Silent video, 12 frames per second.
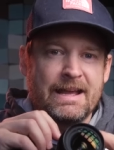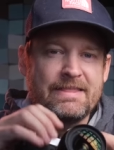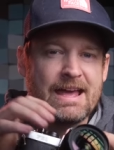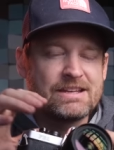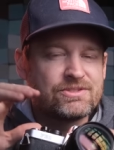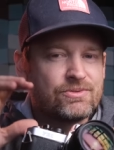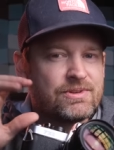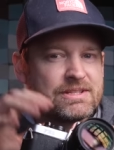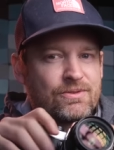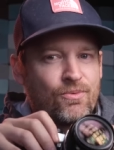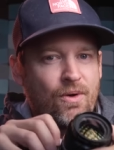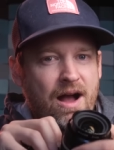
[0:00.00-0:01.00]
And that is the
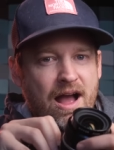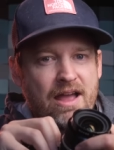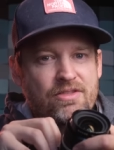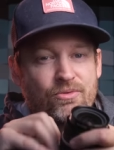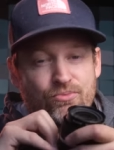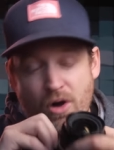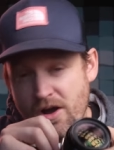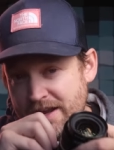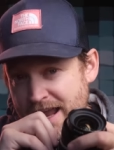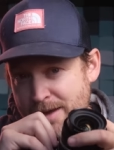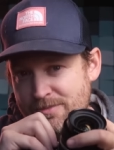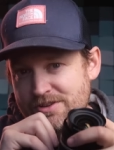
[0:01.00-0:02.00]
reason why the wrong
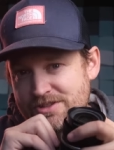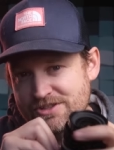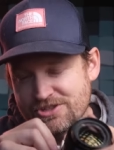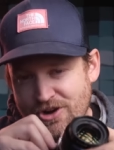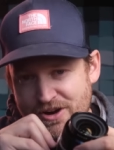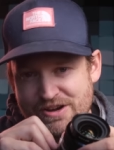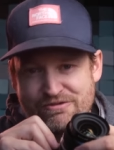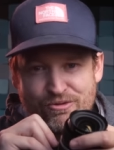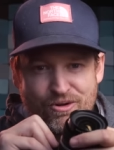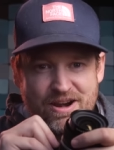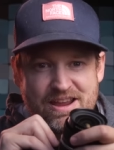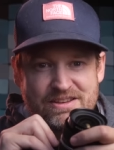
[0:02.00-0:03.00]
camera to start your
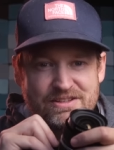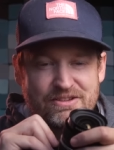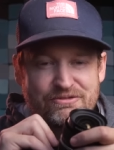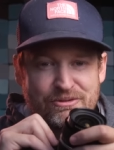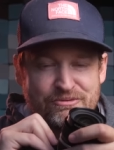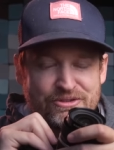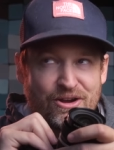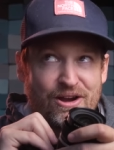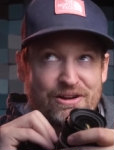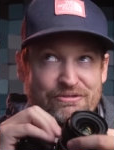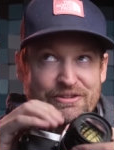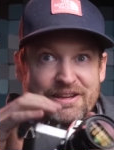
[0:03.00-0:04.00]
foray into the film
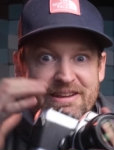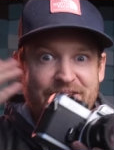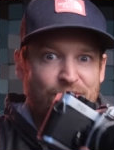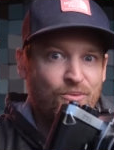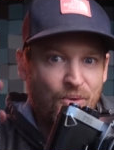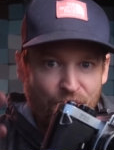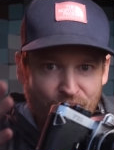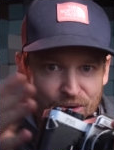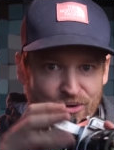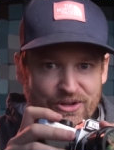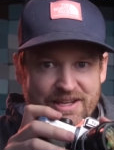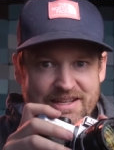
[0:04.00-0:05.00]
photography
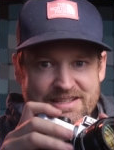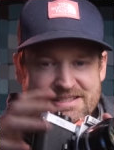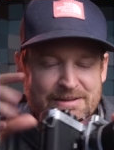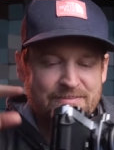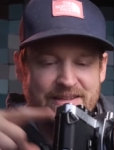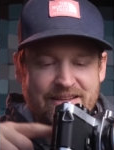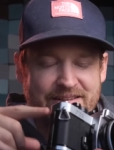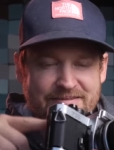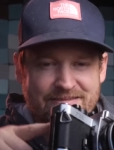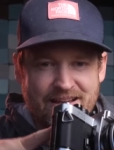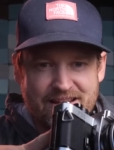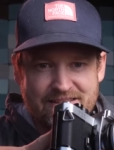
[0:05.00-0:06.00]
world is something
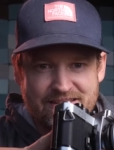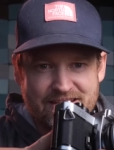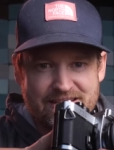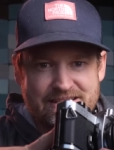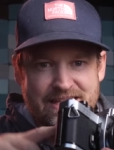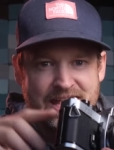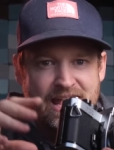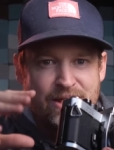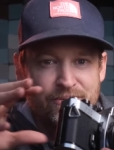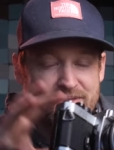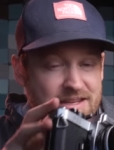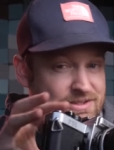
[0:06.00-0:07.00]
like this.
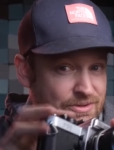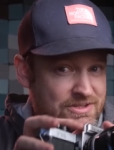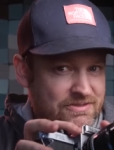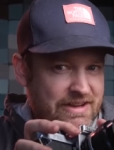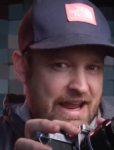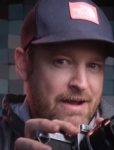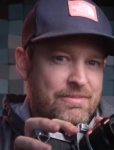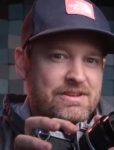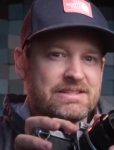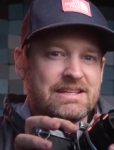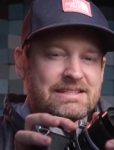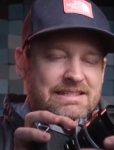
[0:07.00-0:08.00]
With these sorts of
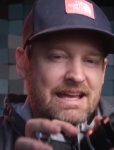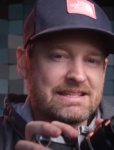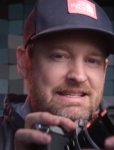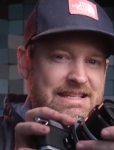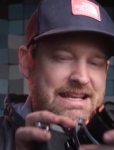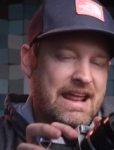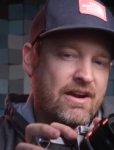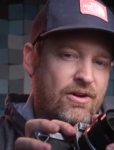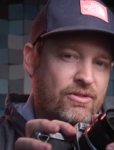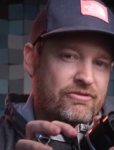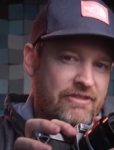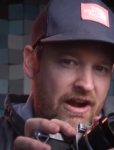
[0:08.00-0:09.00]
cameras, it doesn't
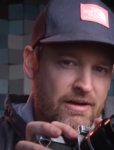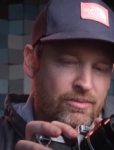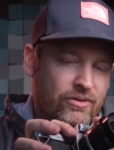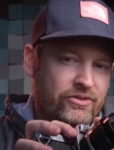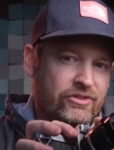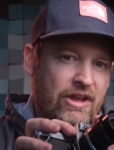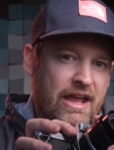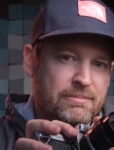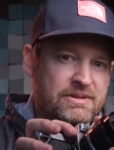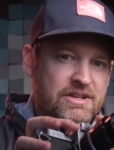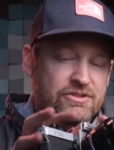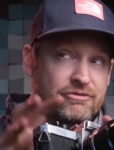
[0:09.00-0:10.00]
narrow the variables and
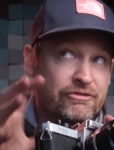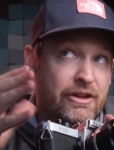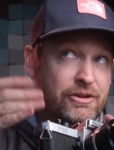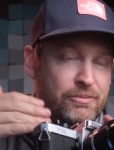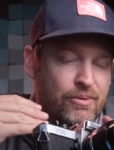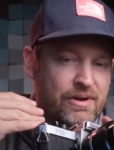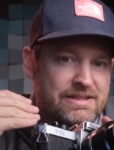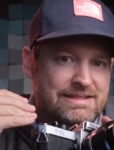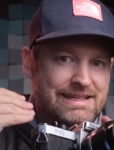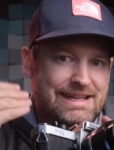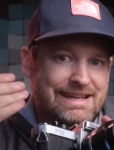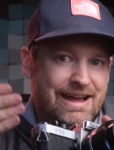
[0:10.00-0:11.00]
potential failure
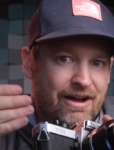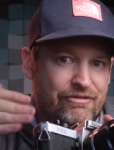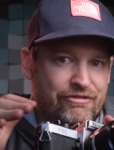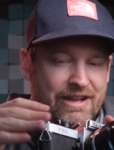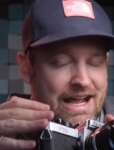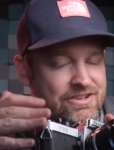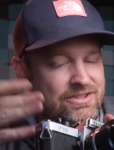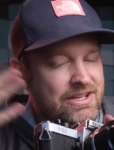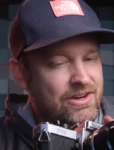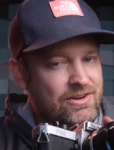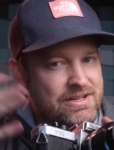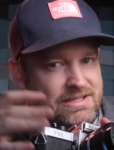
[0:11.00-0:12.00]
points enough. It actually
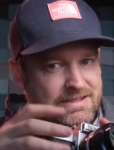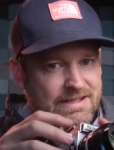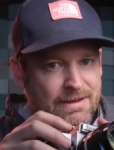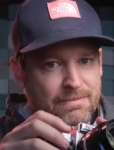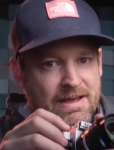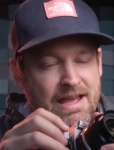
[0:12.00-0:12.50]
increases them.